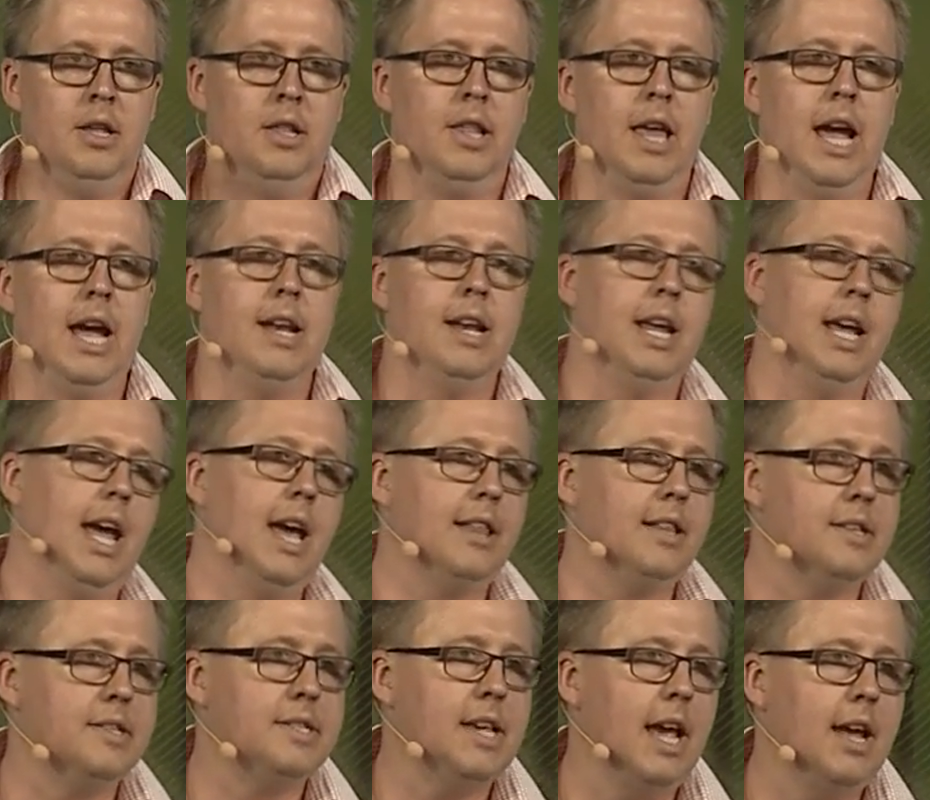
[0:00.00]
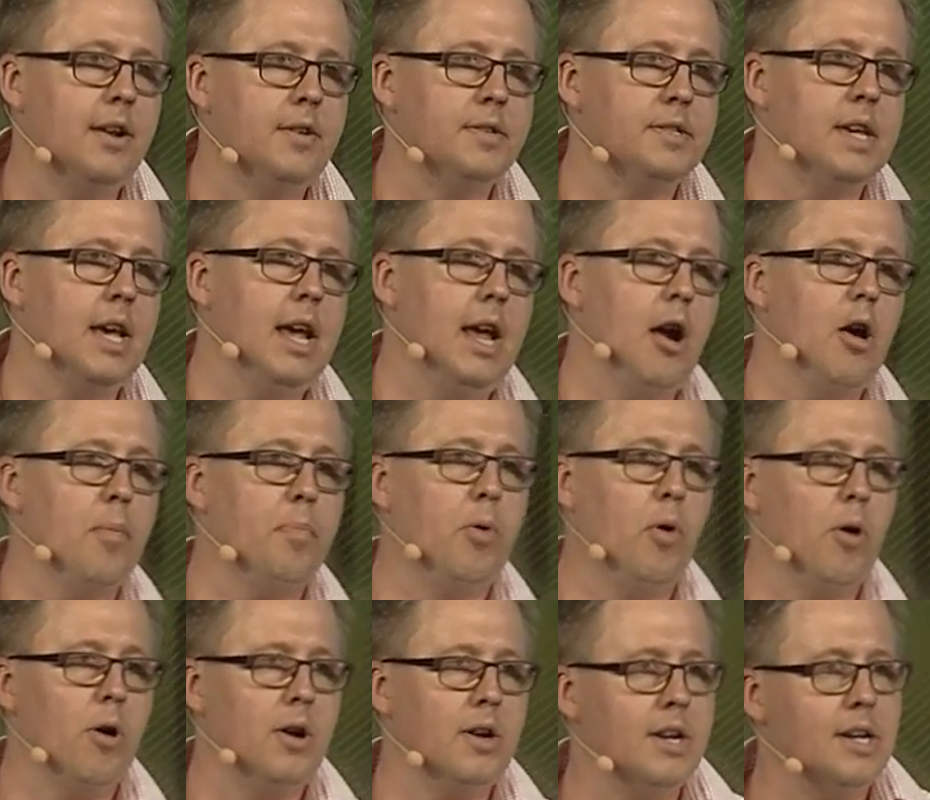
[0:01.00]
landing at the San Jose
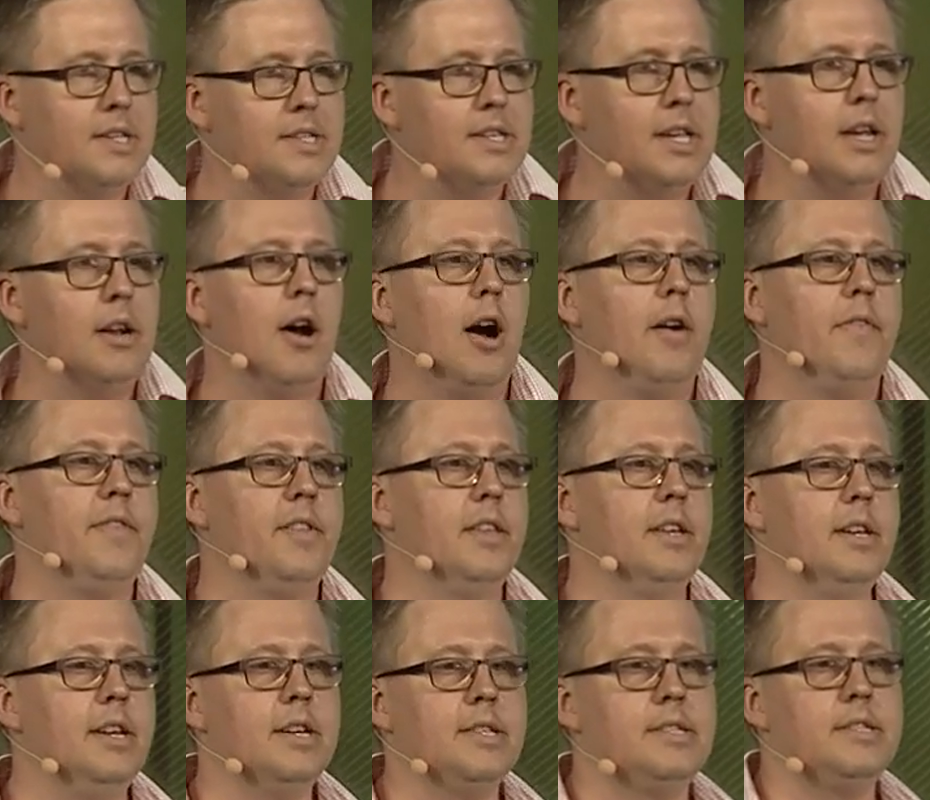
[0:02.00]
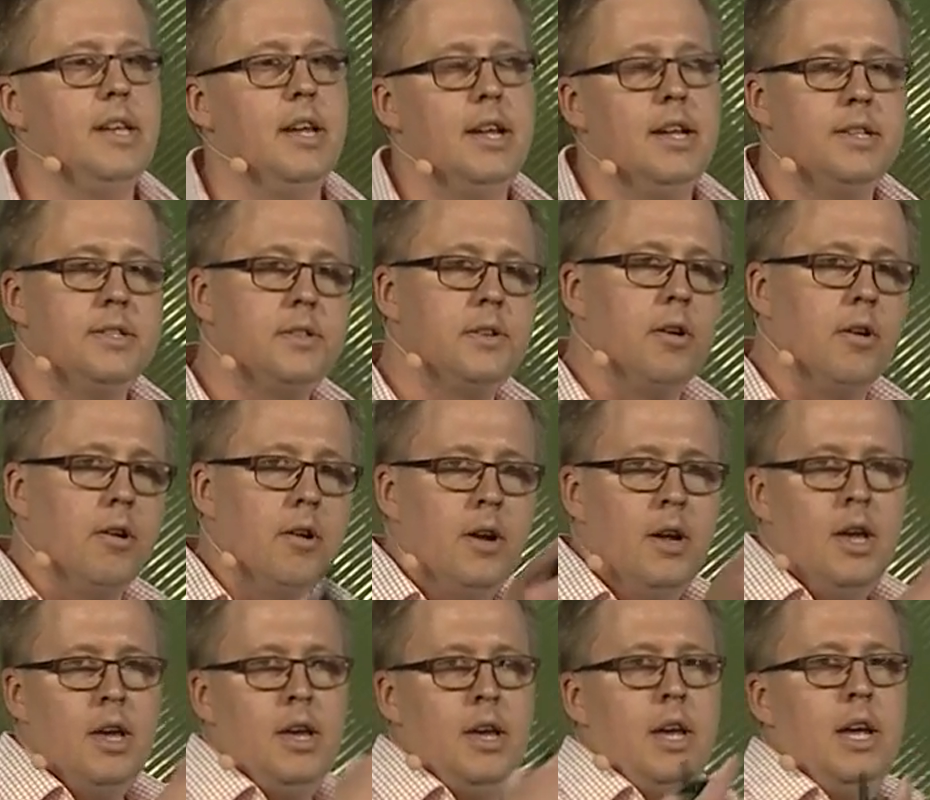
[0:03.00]
airport and I see it off in the distance, or
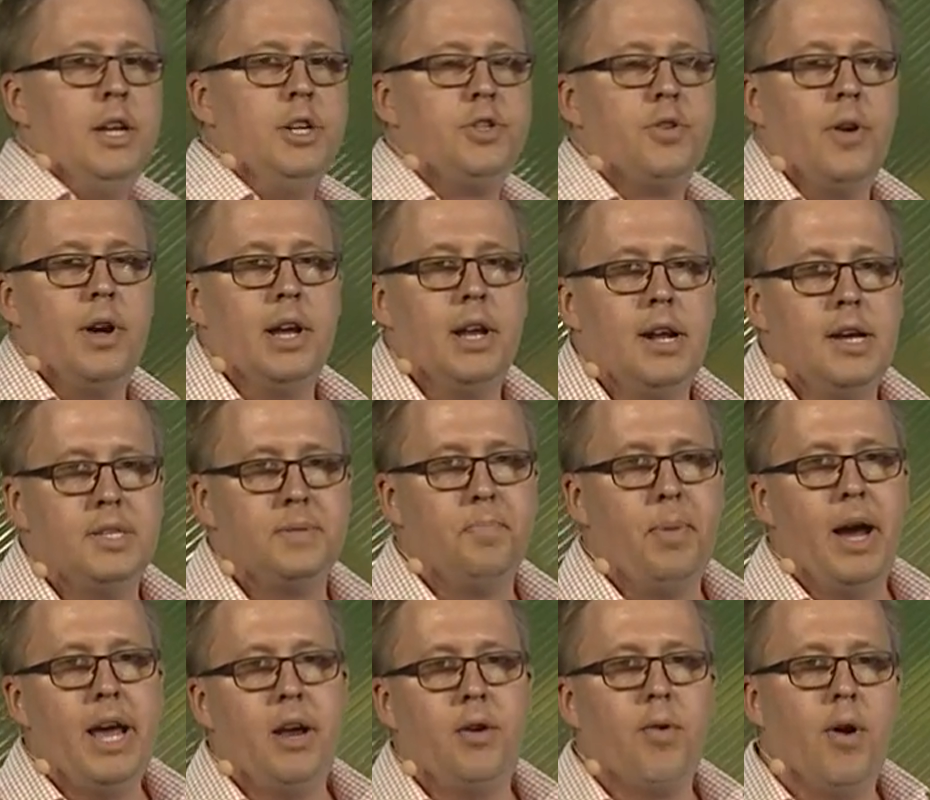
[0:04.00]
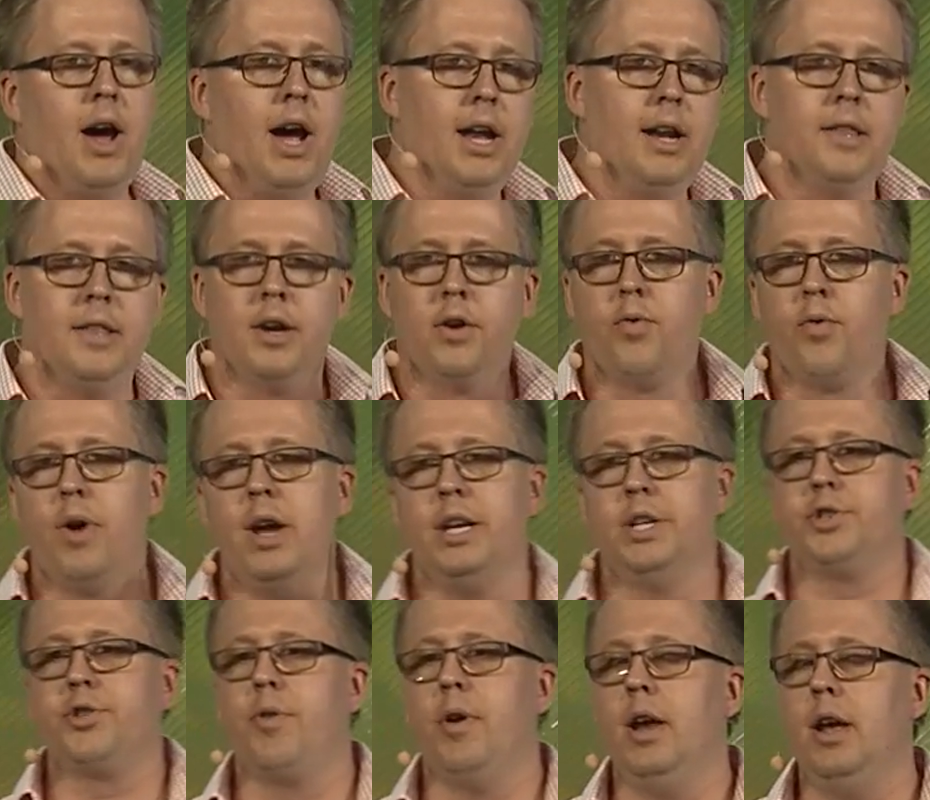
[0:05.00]
enjoying a nice bike ride on the great
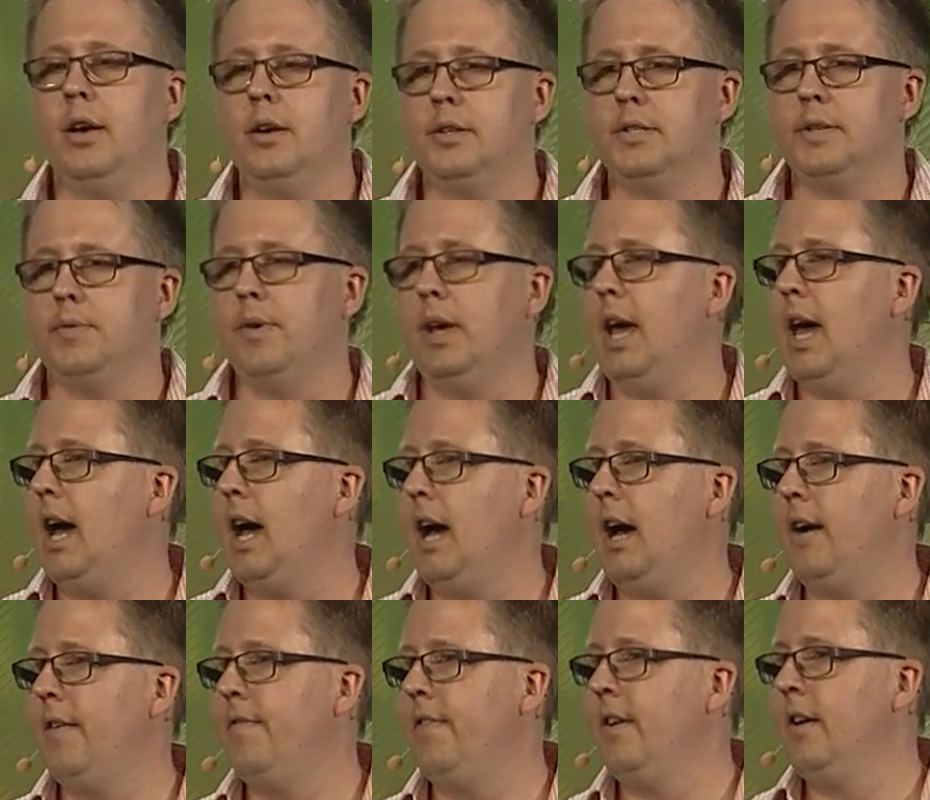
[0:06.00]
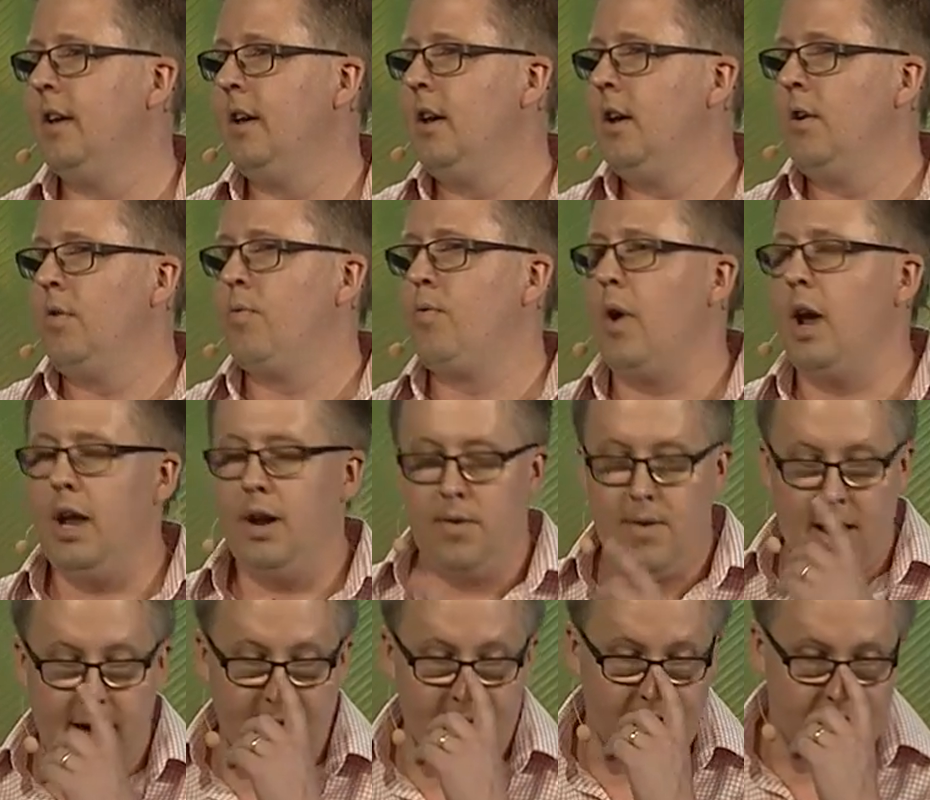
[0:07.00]
trails that we have right
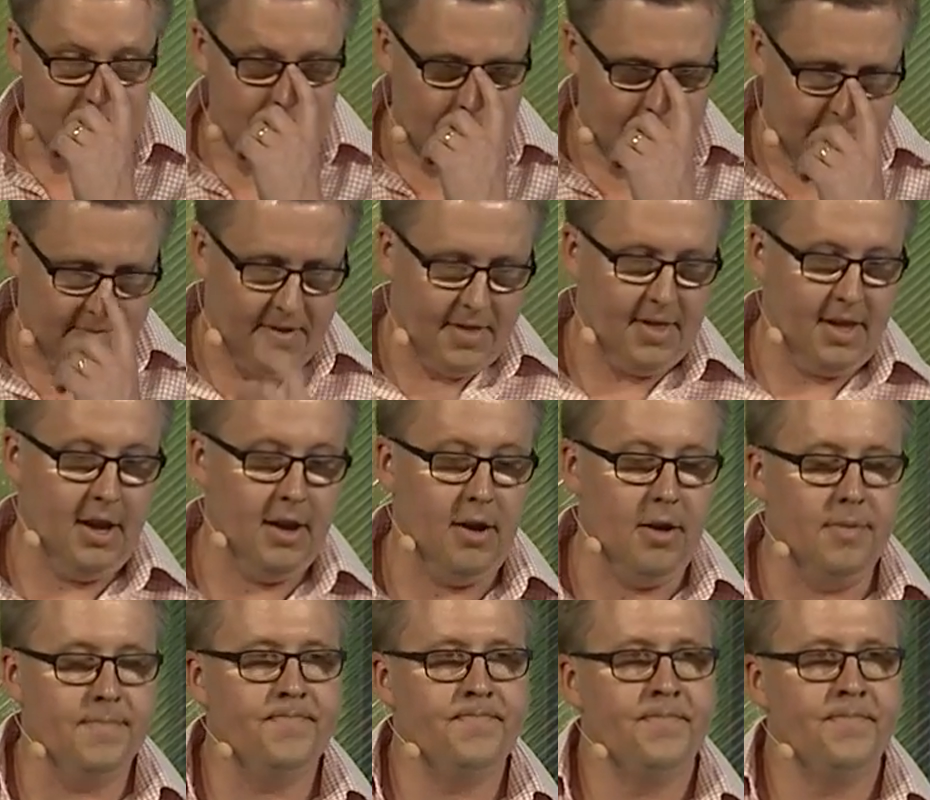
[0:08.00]
around this amphitheater.